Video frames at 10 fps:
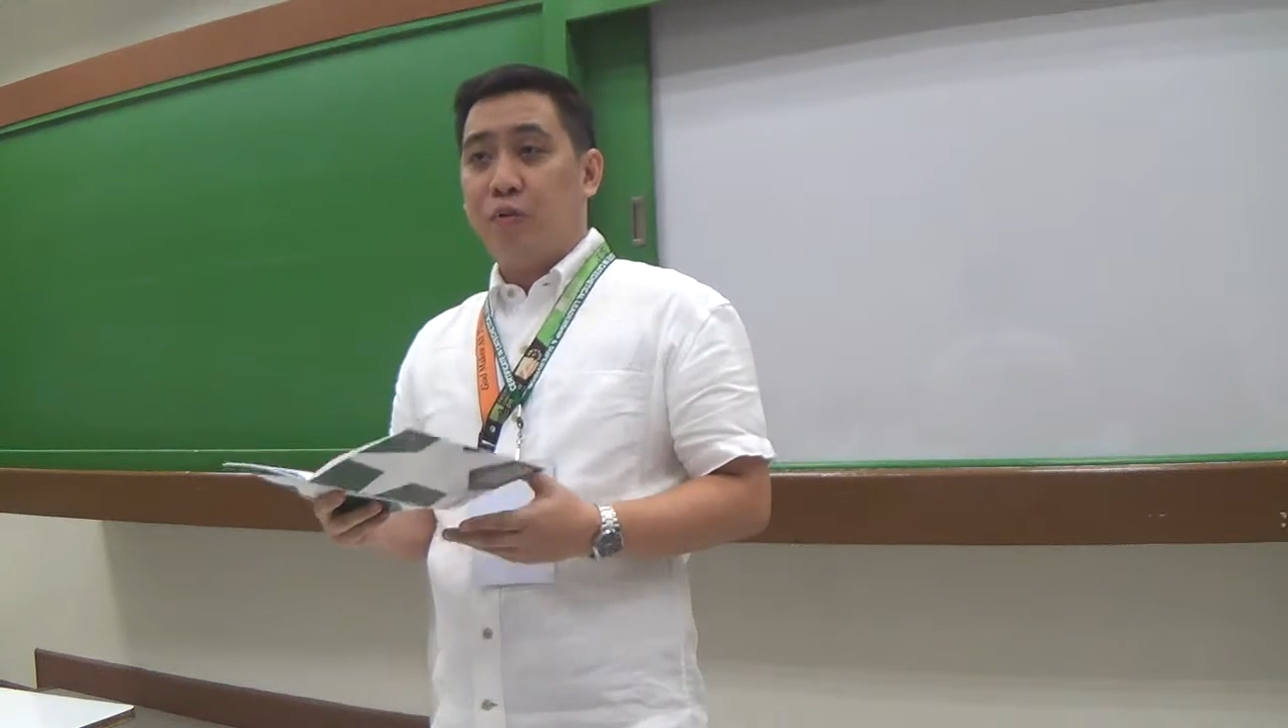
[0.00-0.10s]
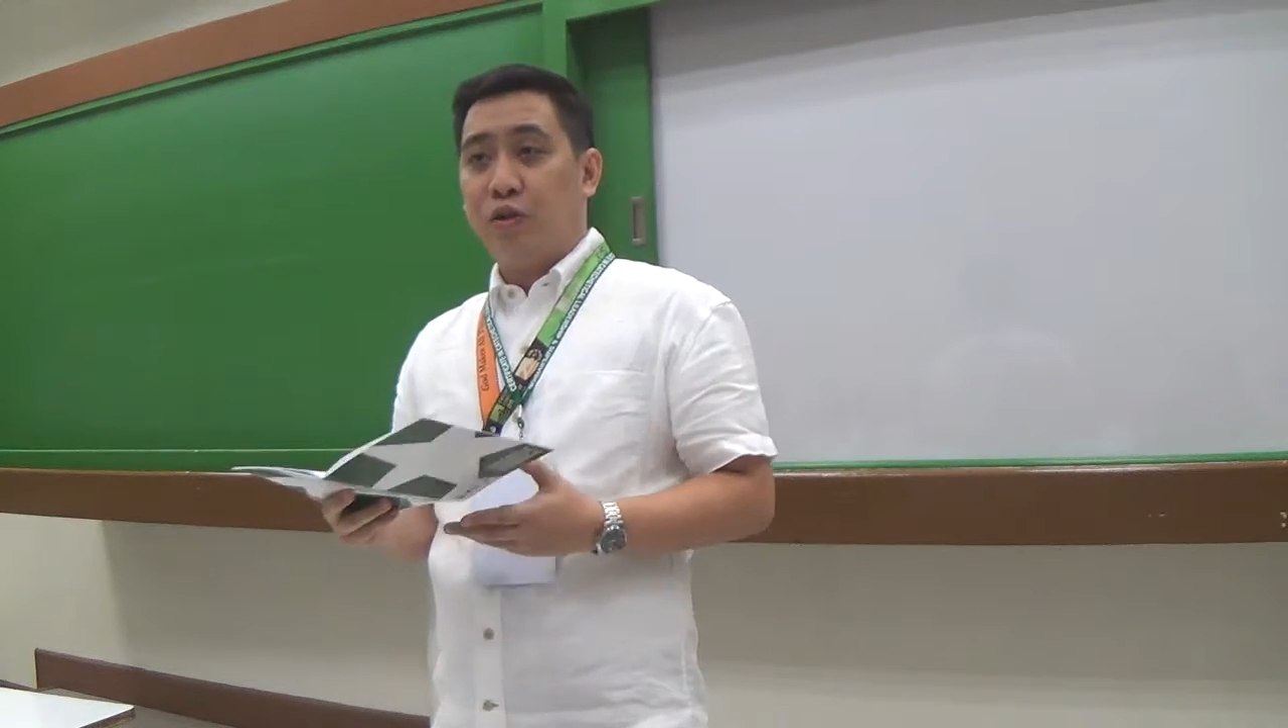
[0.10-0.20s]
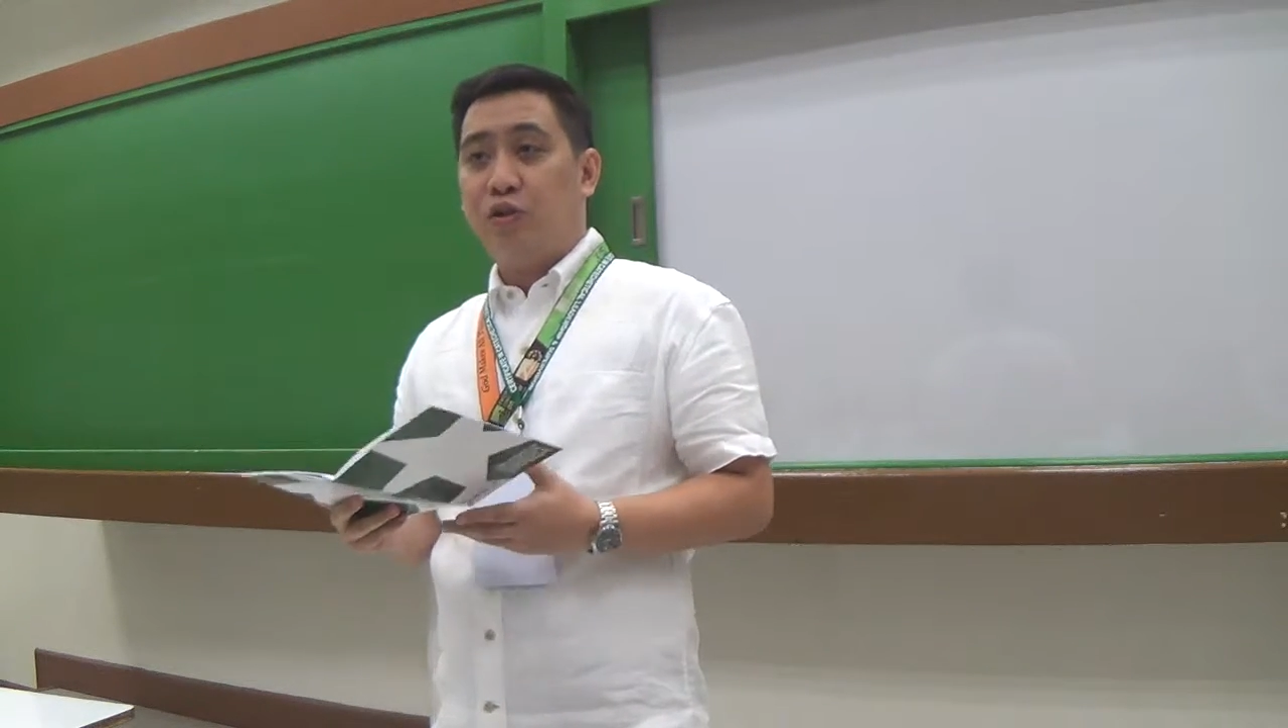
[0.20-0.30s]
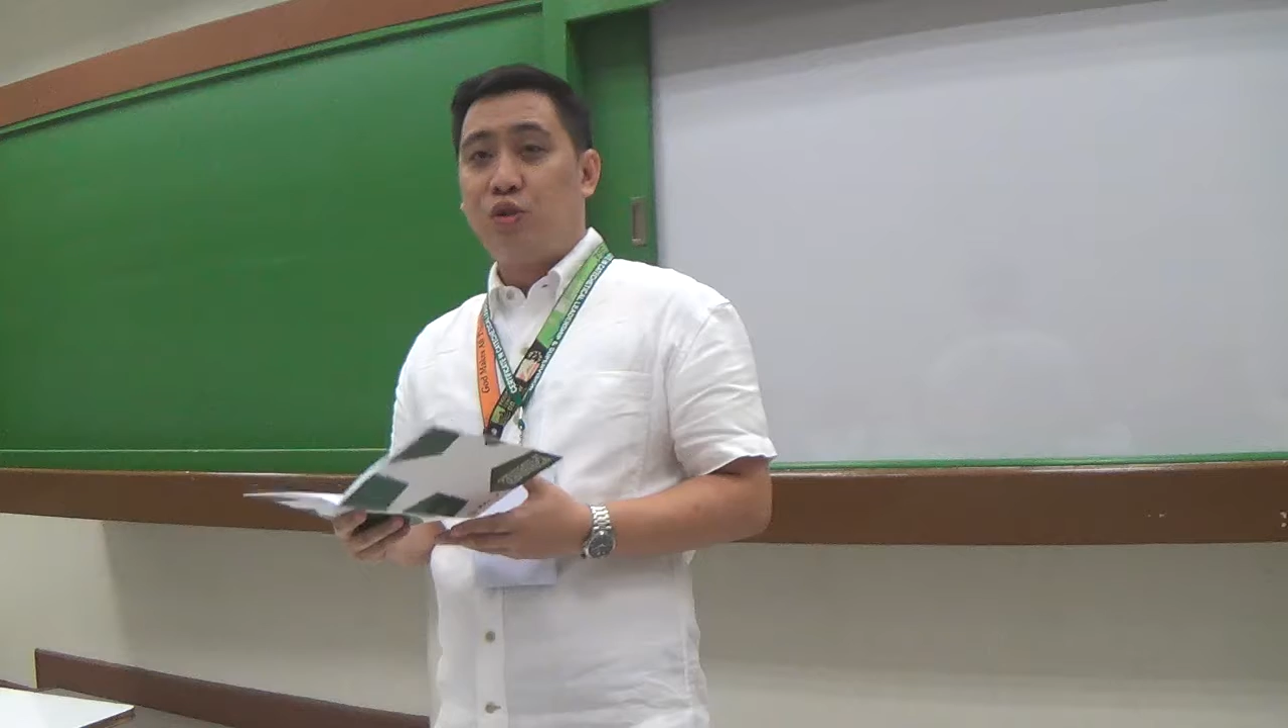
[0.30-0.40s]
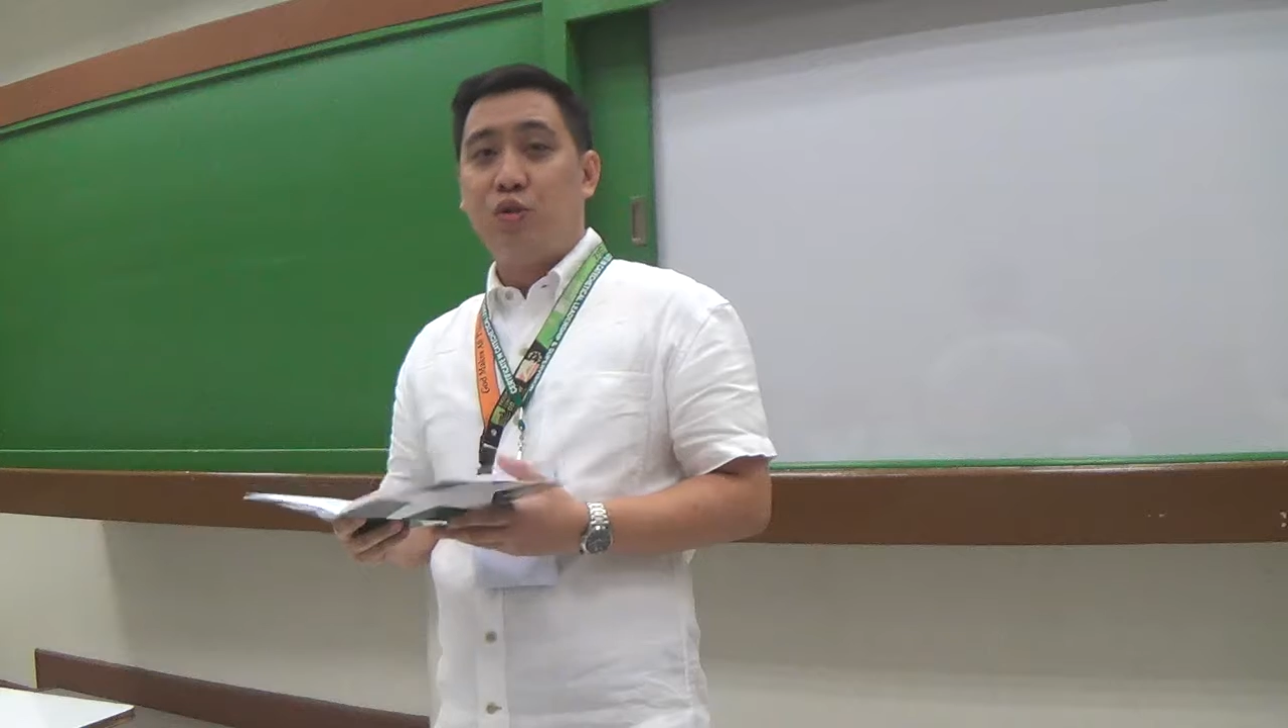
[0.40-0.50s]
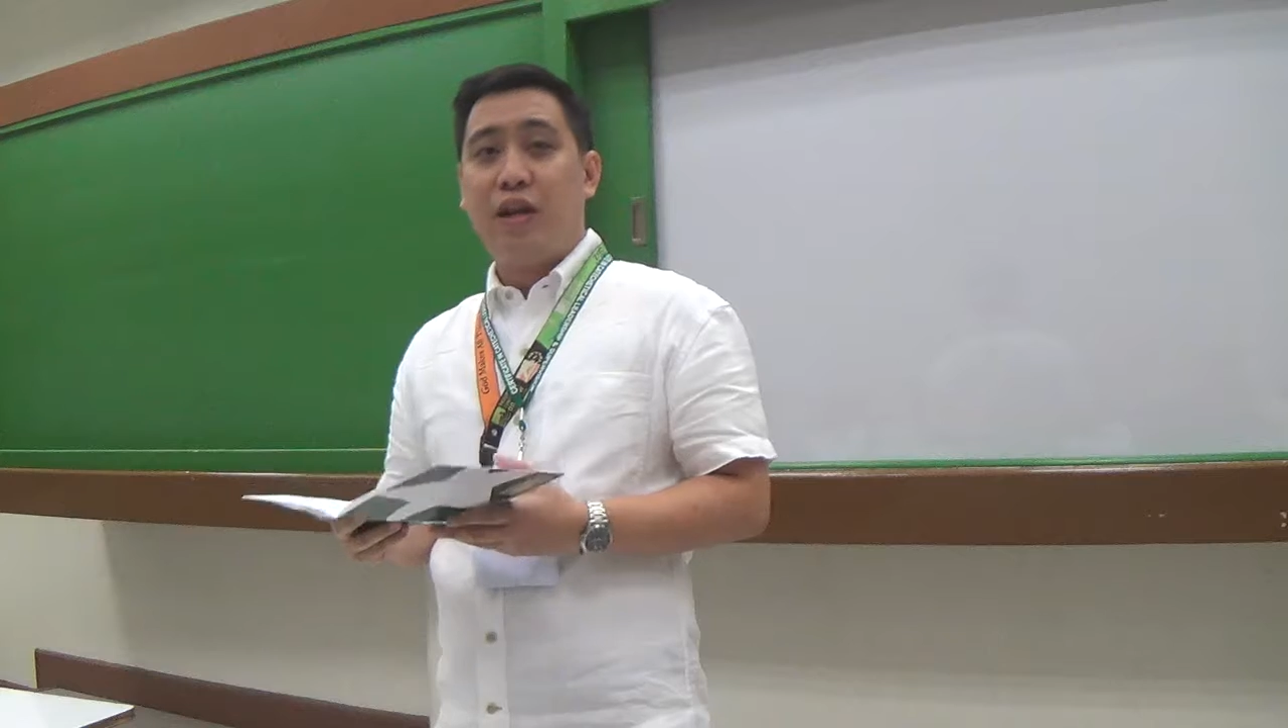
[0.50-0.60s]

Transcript: pursue